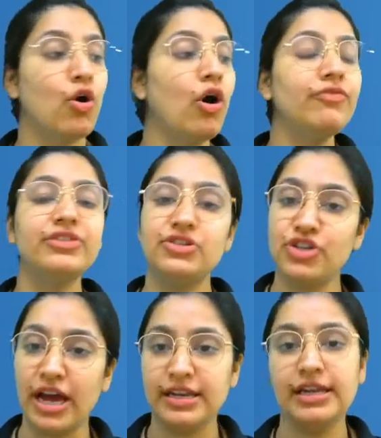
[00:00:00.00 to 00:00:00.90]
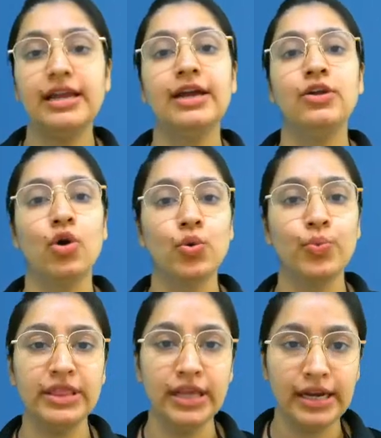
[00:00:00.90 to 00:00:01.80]
of the channel along
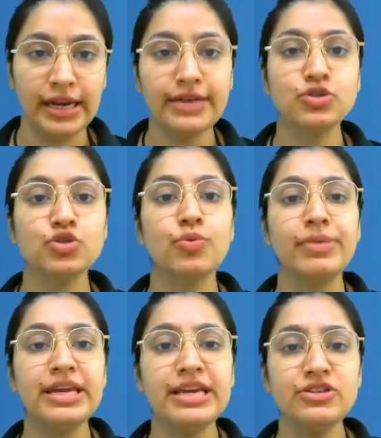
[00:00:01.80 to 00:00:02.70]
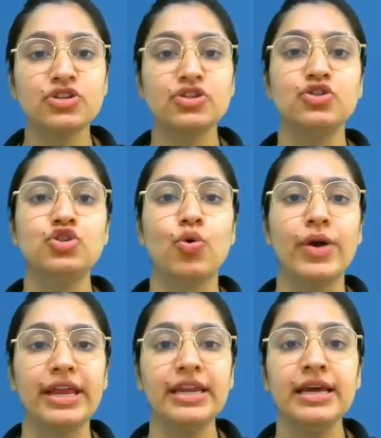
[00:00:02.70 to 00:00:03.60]
with the link. So please
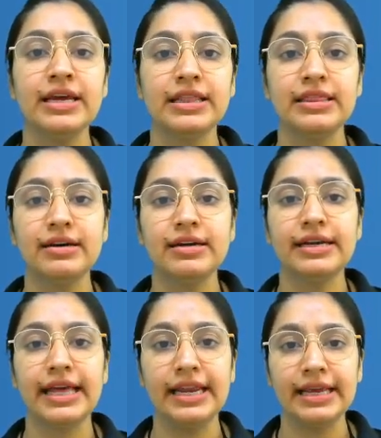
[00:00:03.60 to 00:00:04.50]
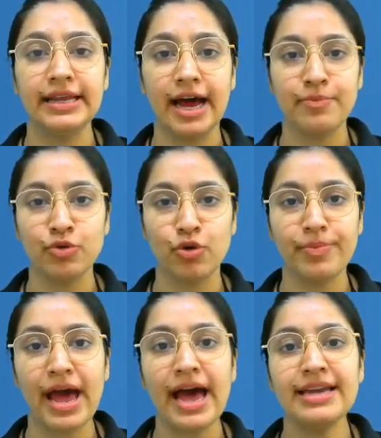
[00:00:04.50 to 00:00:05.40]
join the Telegram
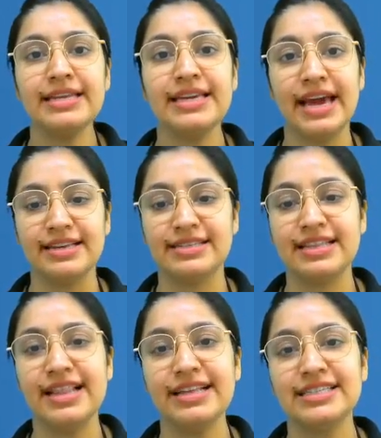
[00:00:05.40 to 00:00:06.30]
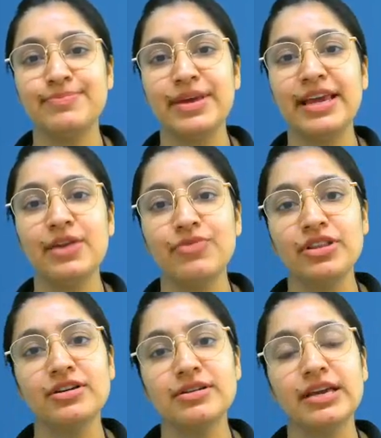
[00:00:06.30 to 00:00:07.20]
group. And yes, let's begin
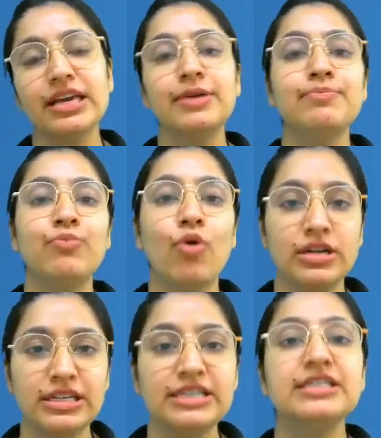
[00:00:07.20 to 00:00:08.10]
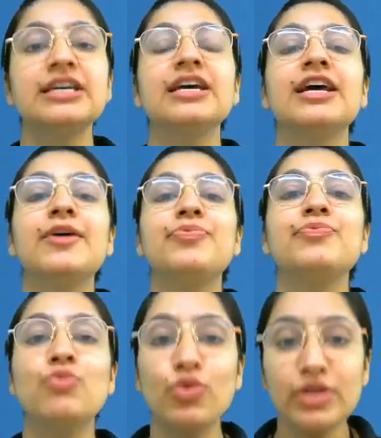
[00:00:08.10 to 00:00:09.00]
with the important
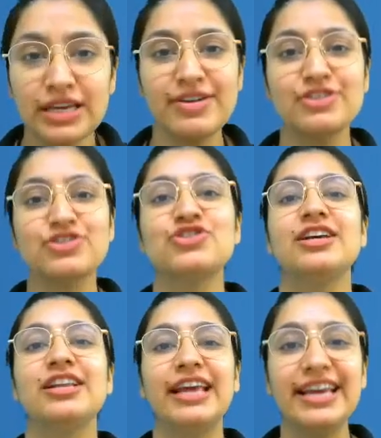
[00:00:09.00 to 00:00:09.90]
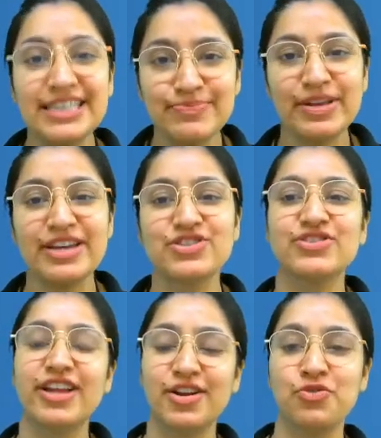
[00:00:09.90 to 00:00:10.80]
motivational,
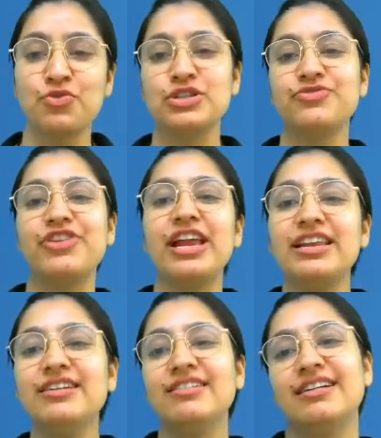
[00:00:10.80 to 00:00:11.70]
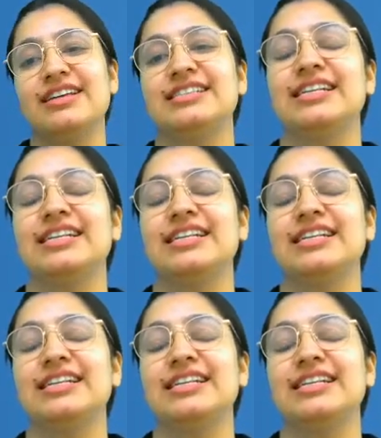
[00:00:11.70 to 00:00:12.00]
inspirational quote, failure is